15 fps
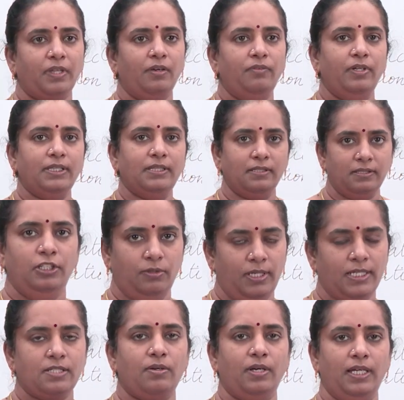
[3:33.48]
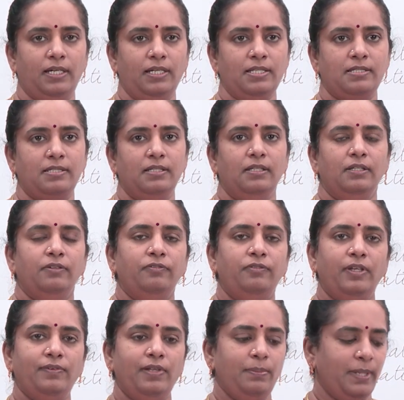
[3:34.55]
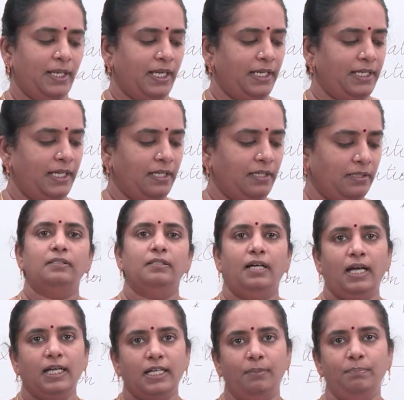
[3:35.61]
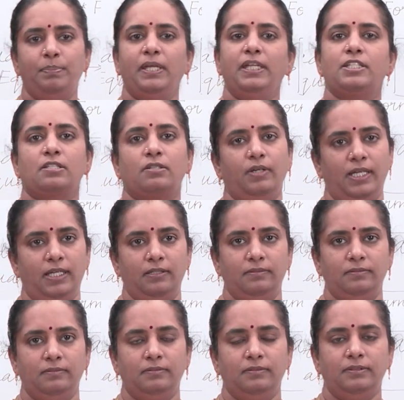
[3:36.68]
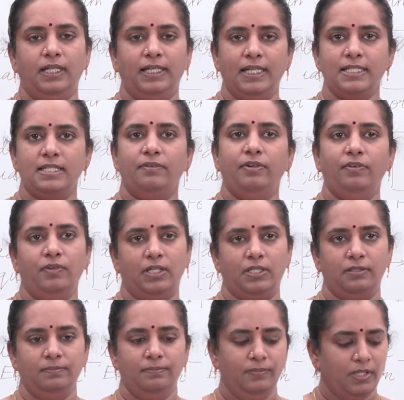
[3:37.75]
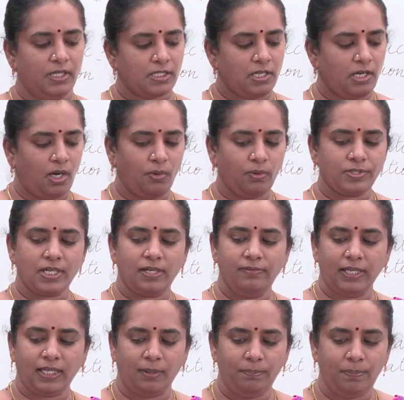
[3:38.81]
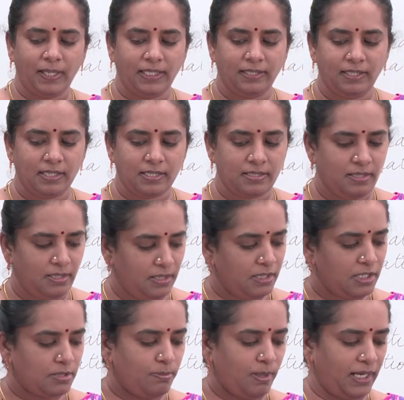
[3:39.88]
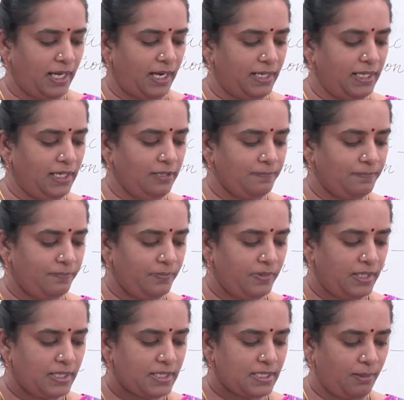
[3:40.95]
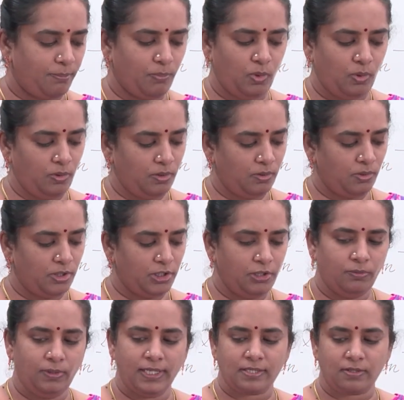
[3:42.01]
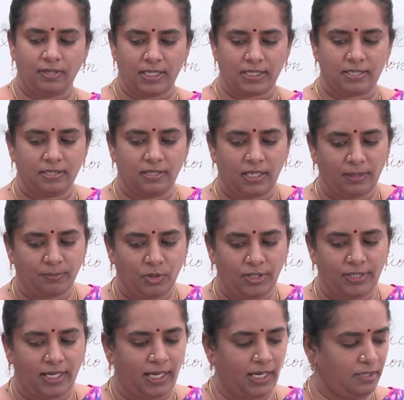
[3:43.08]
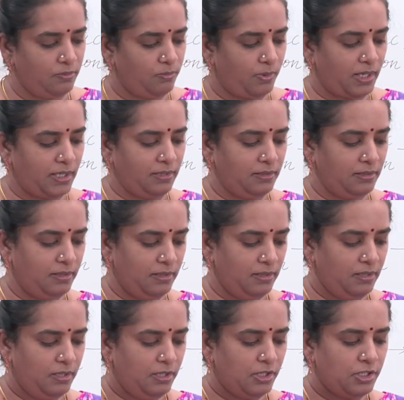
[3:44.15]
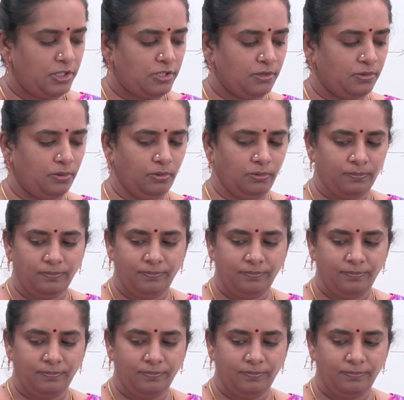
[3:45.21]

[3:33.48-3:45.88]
with unit squares, we will be getting a complete square. That is our work. So, how shall we complete this? By adding some more unit squares. I am going to add 1, 2,